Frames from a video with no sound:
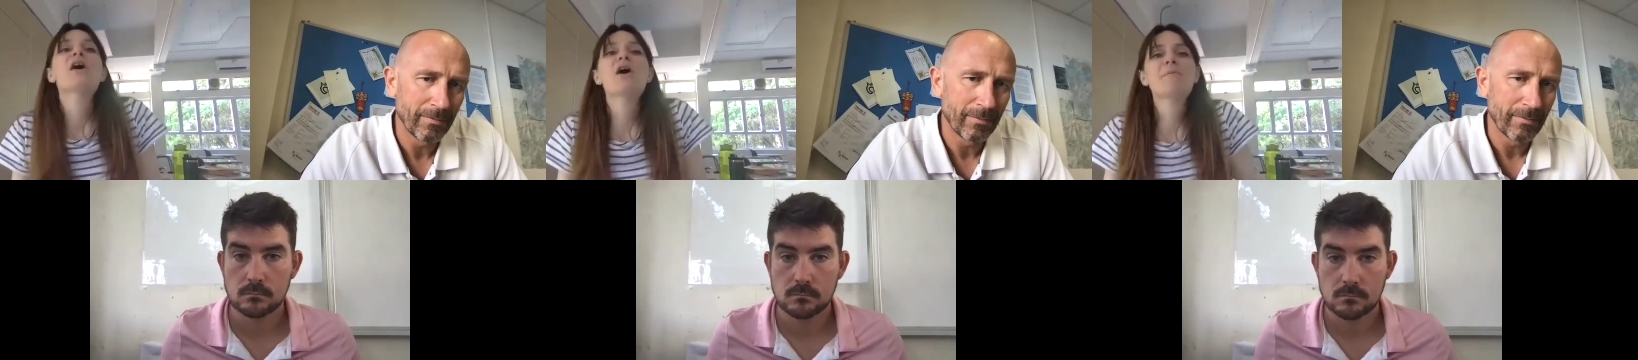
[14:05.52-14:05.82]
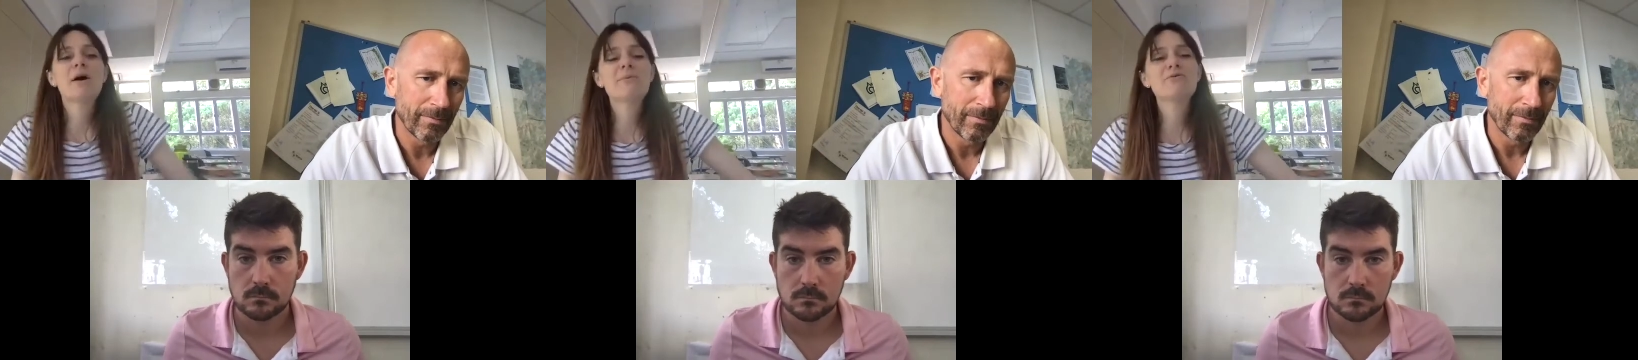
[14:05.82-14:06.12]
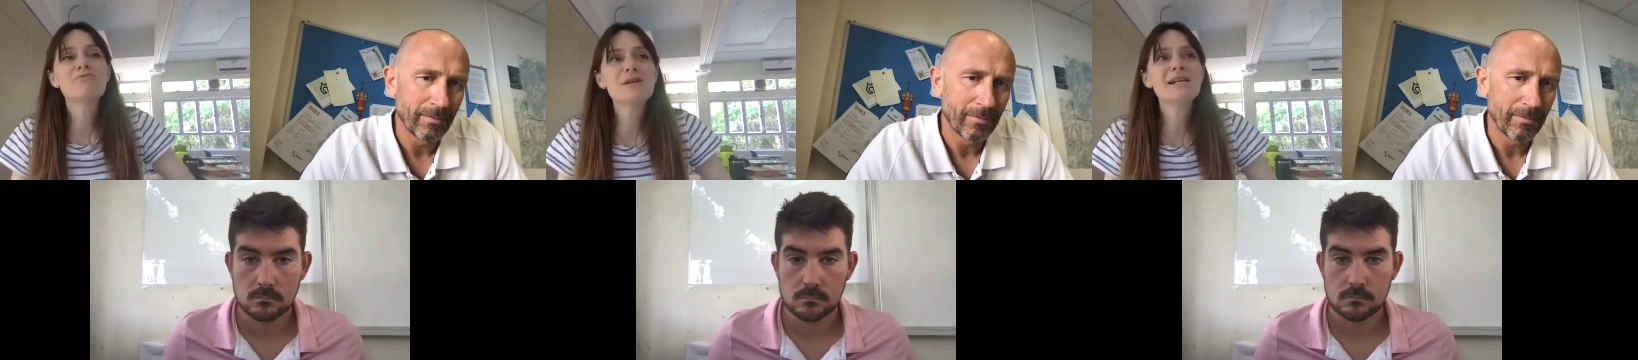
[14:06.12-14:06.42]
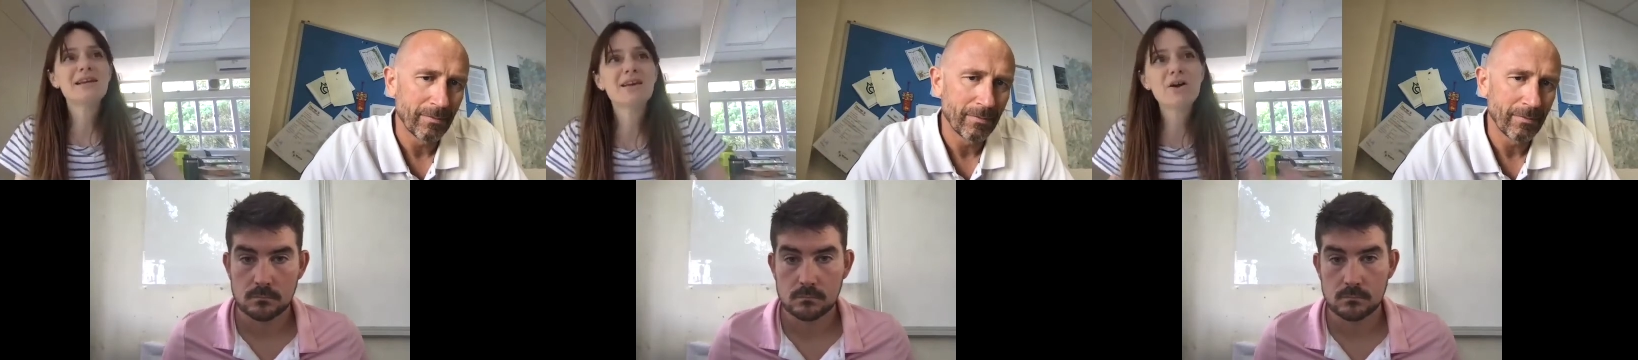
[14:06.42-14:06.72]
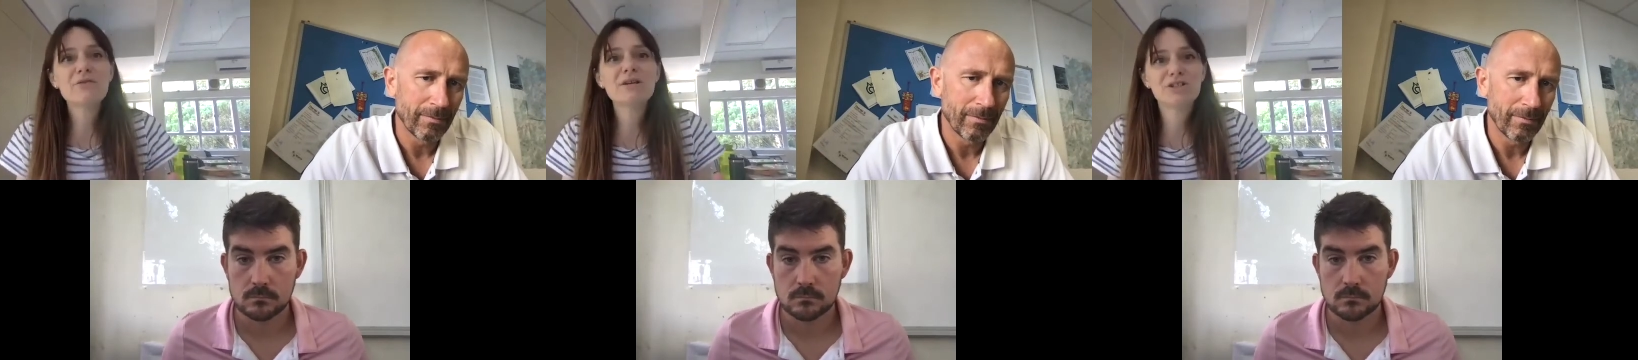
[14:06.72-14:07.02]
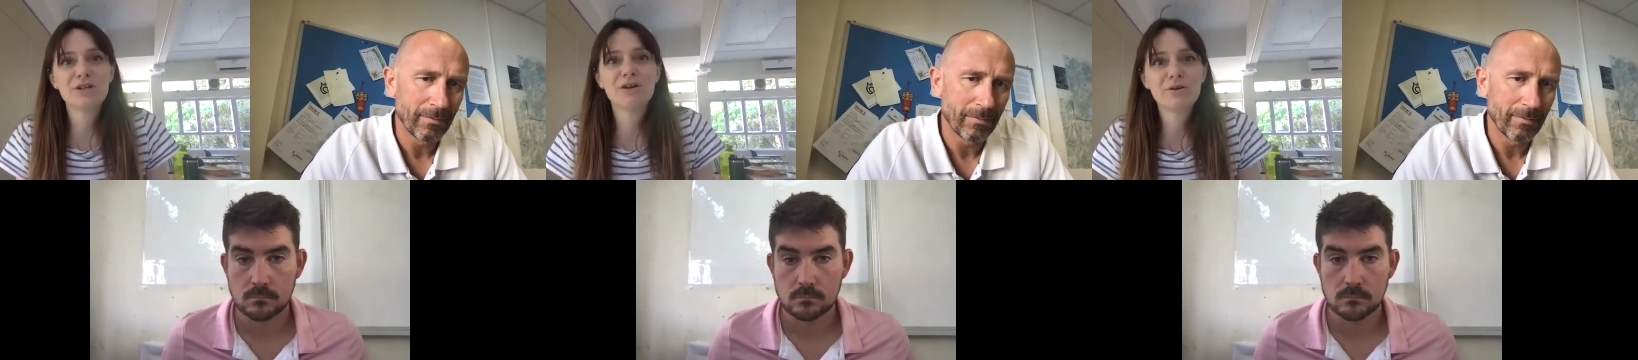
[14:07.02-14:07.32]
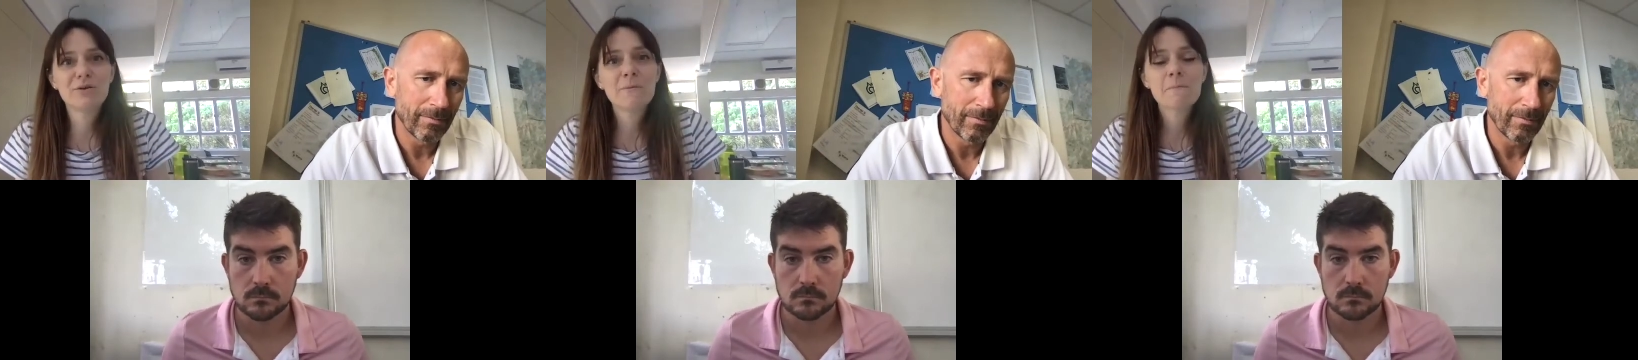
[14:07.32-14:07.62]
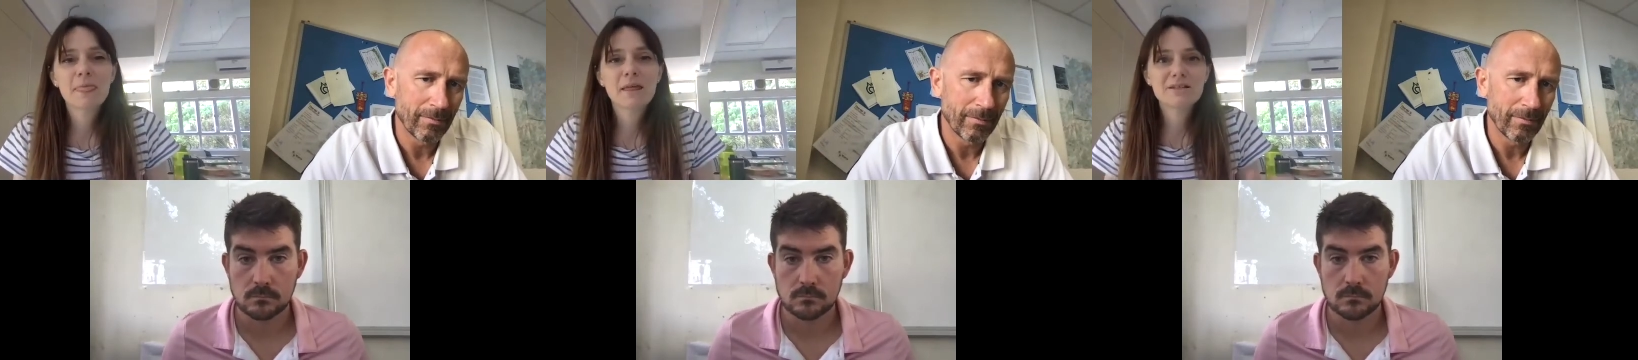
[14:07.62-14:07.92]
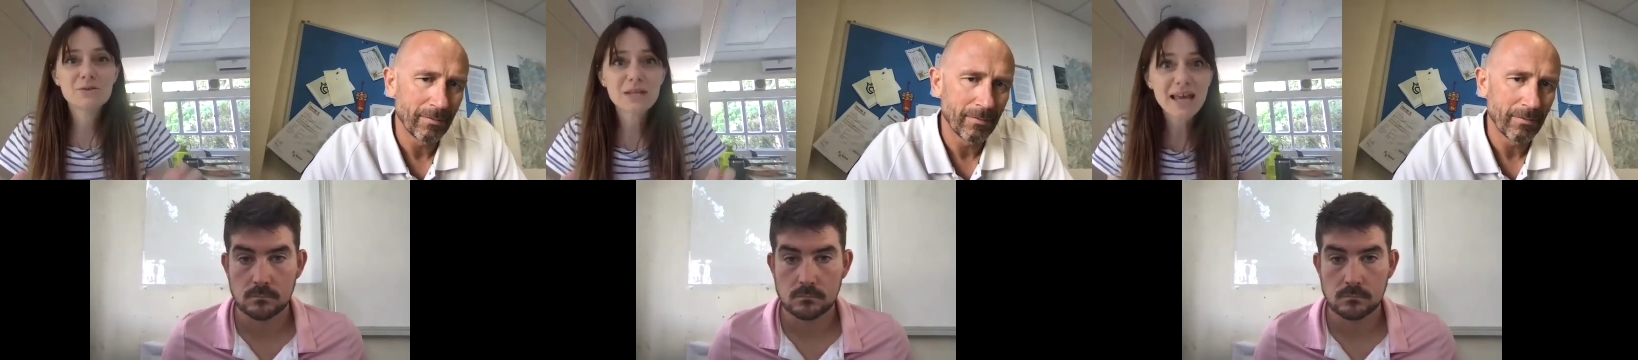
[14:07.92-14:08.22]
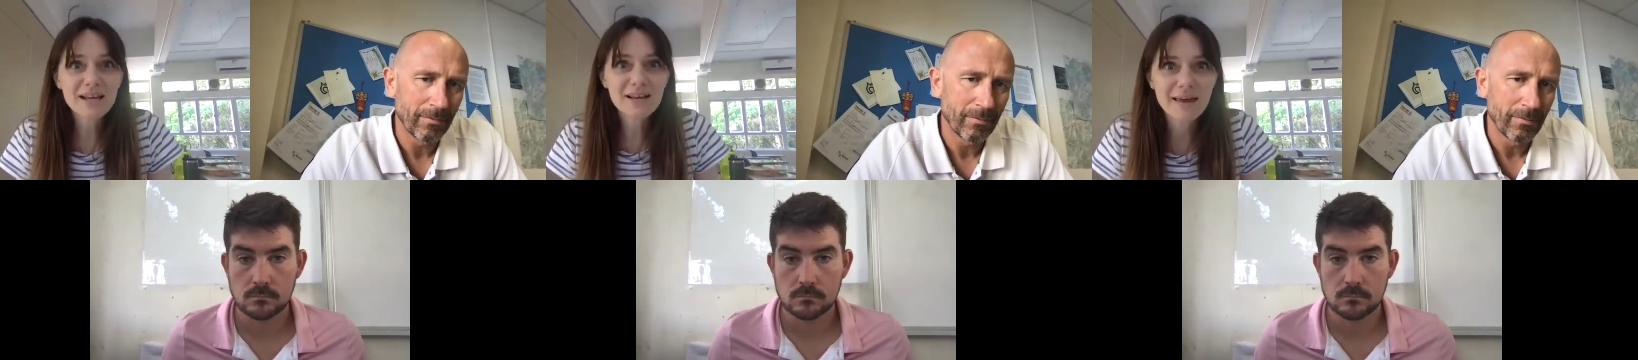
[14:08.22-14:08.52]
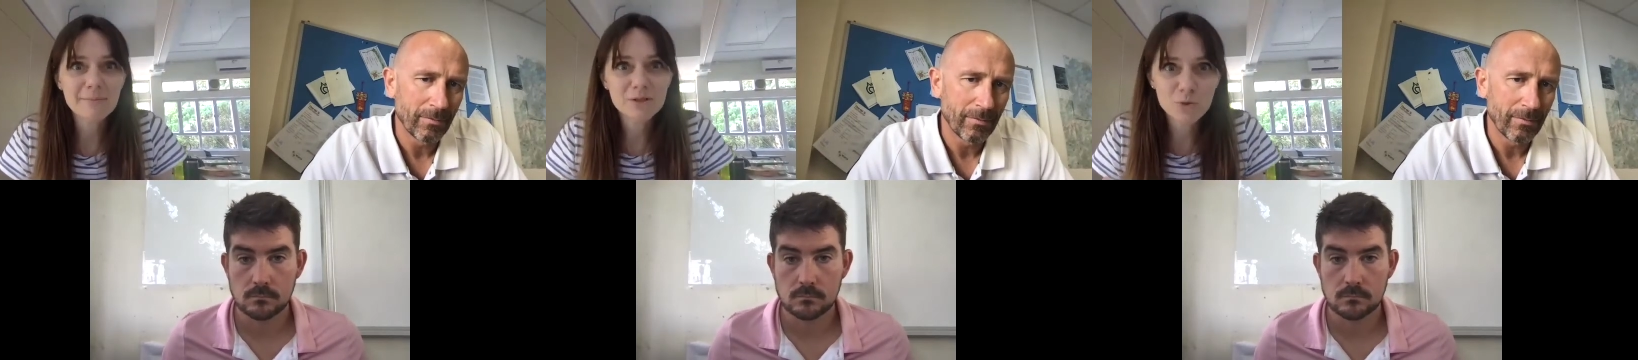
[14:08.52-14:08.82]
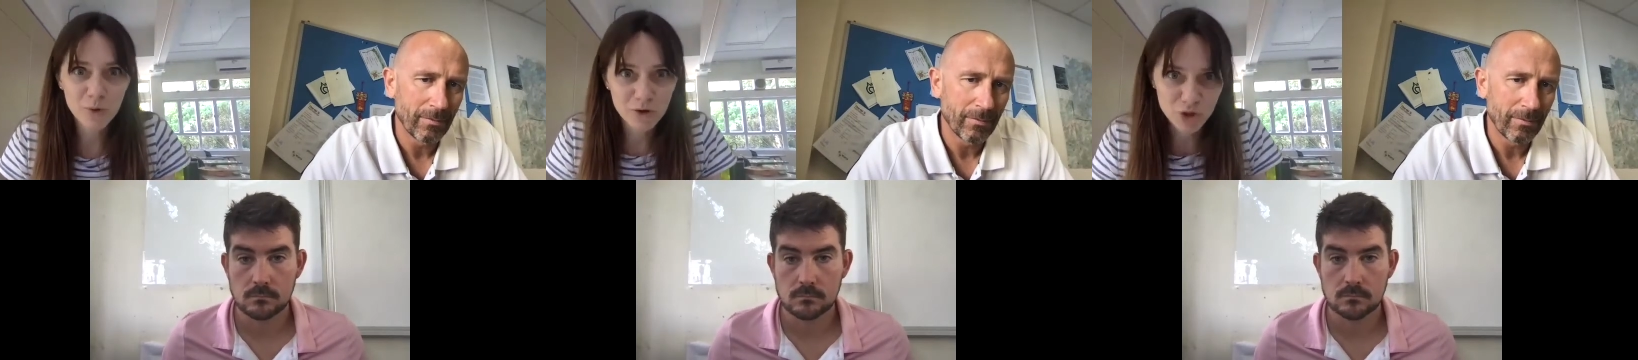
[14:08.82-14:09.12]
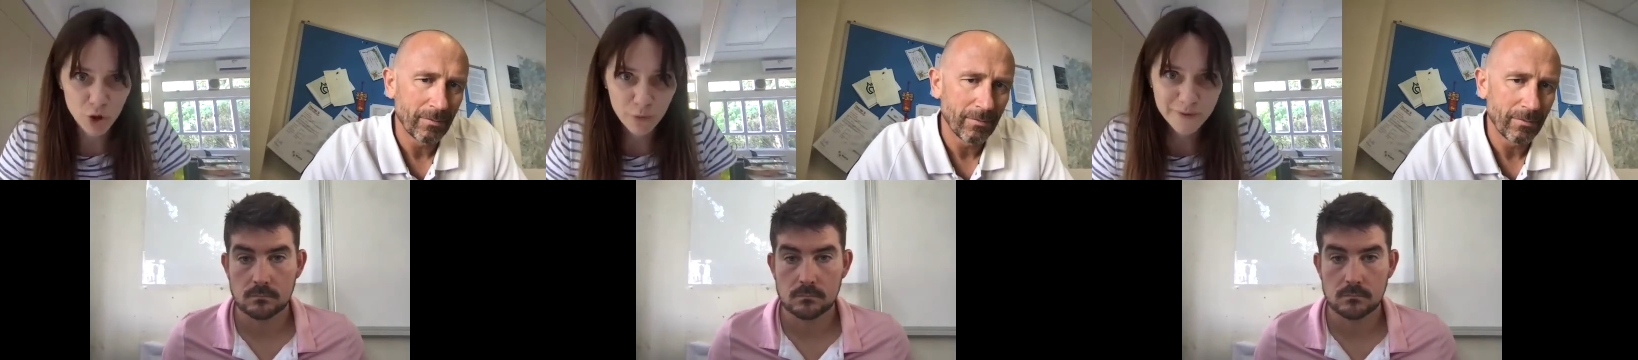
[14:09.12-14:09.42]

Speaker 1: um, I would really encourage you to take them to bookshops